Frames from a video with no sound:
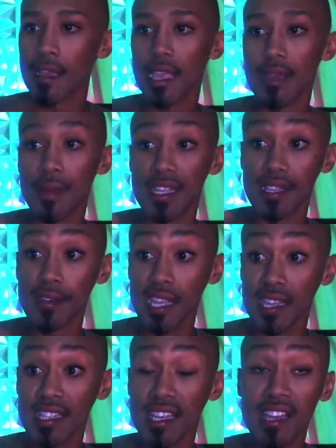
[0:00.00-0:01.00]
my zodiac
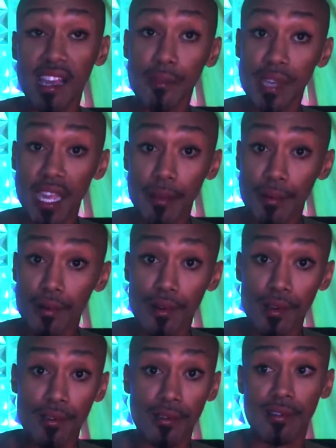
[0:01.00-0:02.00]
sign, I'm a
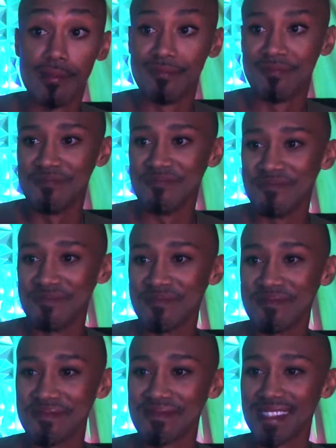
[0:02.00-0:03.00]
Capricorn.
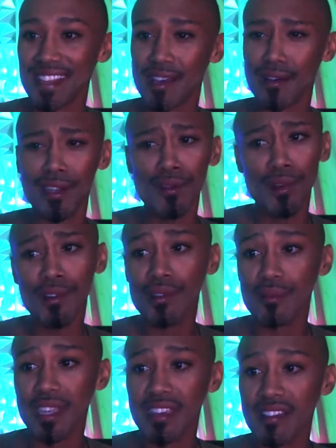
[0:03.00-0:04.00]
Oh, you're welcome,
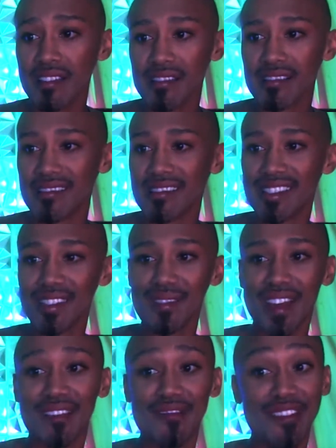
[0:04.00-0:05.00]
Mia. Do
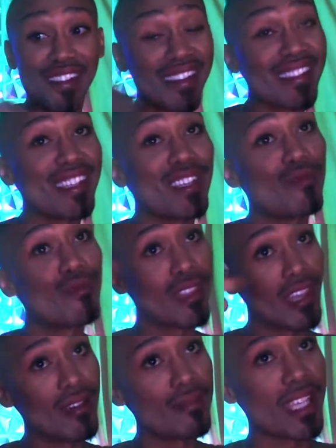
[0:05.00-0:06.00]
not forget to
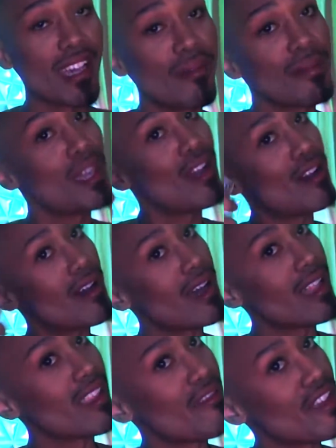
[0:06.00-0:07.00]
thumbs up, y'all. I
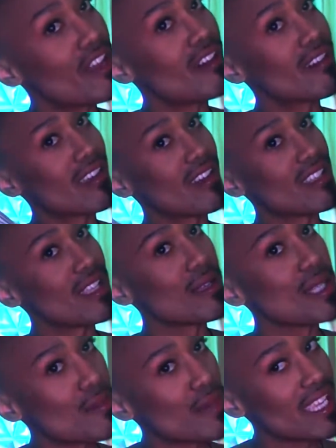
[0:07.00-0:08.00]
love y'all. Y'all so
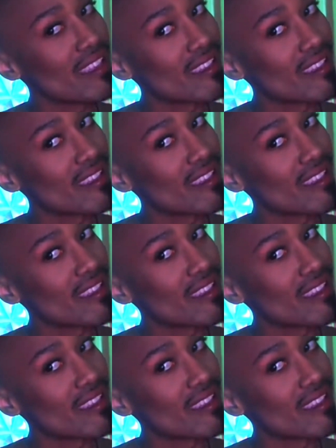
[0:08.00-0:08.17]
sweet.